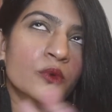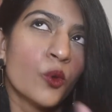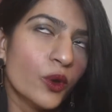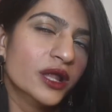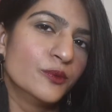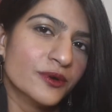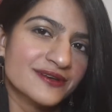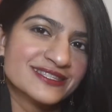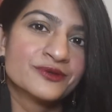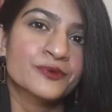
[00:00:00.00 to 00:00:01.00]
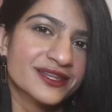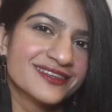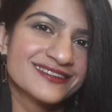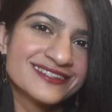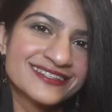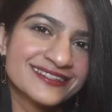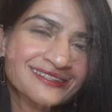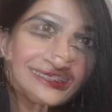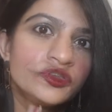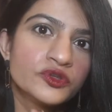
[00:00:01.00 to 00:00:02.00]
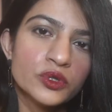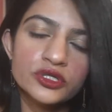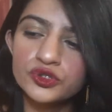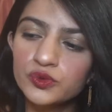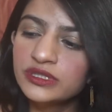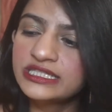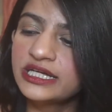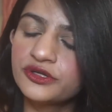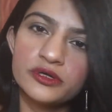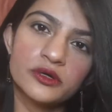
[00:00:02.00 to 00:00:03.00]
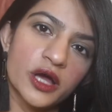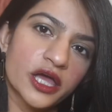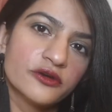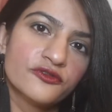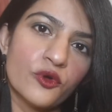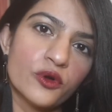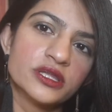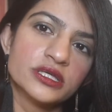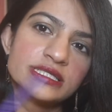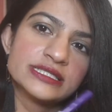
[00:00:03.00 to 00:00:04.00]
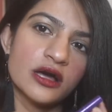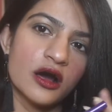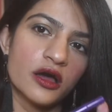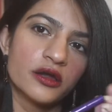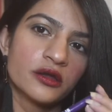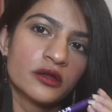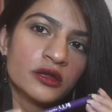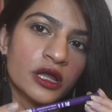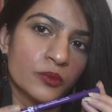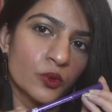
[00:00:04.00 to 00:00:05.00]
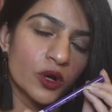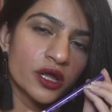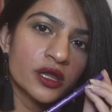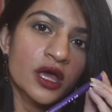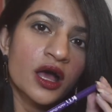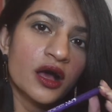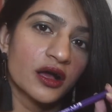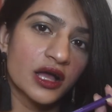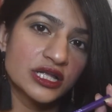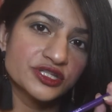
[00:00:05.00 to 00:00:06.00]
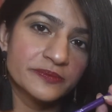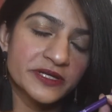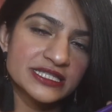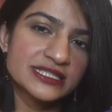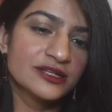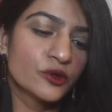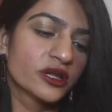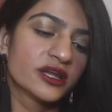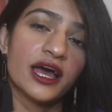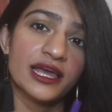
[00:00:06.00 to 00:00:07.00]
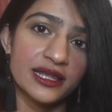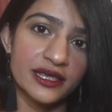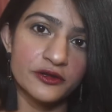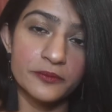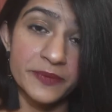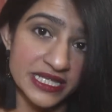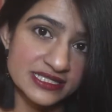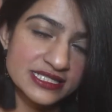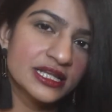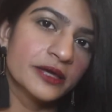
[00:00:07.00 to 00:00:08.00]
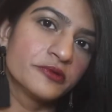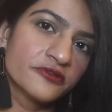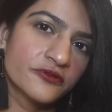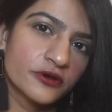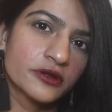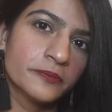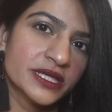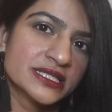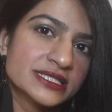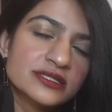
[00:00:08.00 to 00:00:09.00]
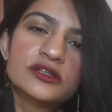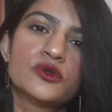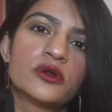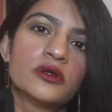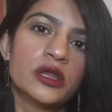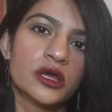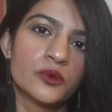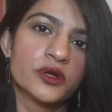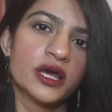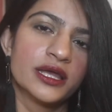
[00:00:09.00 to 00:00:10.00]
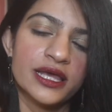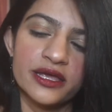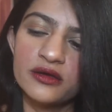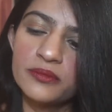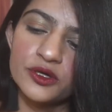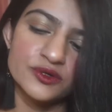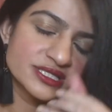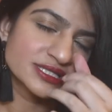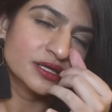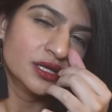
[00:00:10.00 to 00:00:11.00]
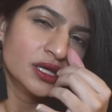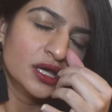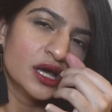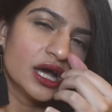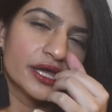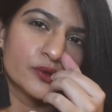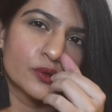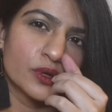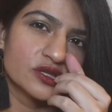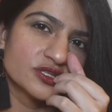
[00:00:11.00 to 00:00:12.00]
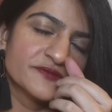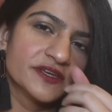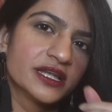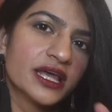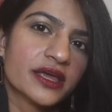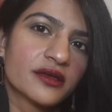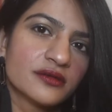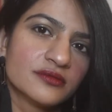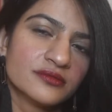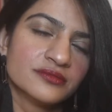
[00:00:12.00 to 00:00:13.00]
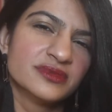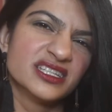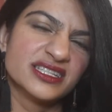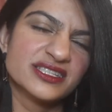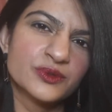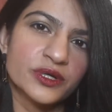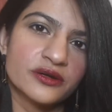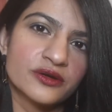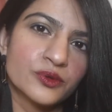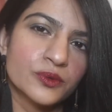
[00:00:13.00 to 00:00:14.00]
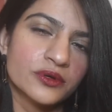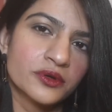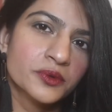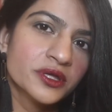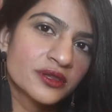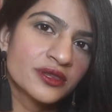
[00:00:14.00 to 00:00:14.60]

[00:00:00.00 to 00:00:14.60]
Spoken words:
well versed with it. So the tools that you require for this are, number one, a kajal pencil or an eyeliner pencil. I prefer a pencil, not a liquid eyeliner, because I just feel like this is quicker to work with